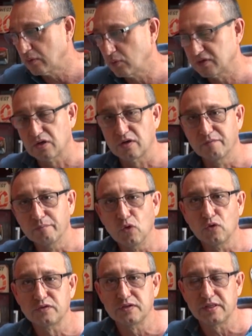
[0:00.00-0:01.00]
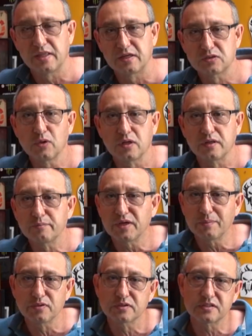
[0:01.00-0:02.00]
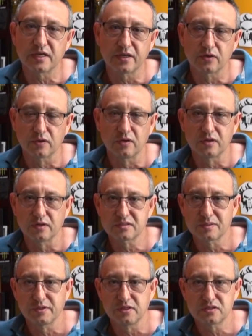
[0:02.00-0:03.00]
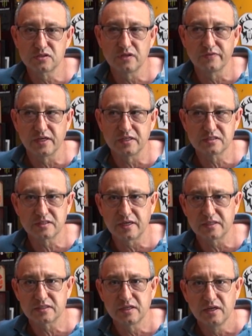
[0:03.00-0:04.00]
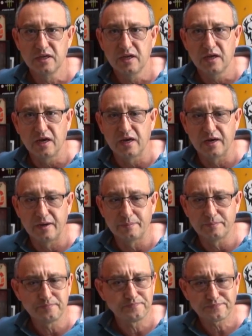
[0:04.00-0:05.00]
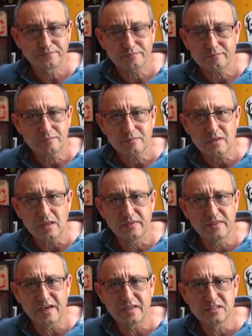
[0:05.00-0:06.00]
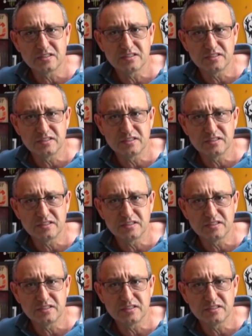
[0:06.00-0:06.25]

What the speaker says: we've kind of morphed into that as well. And people are saying online on some of their surveys that that is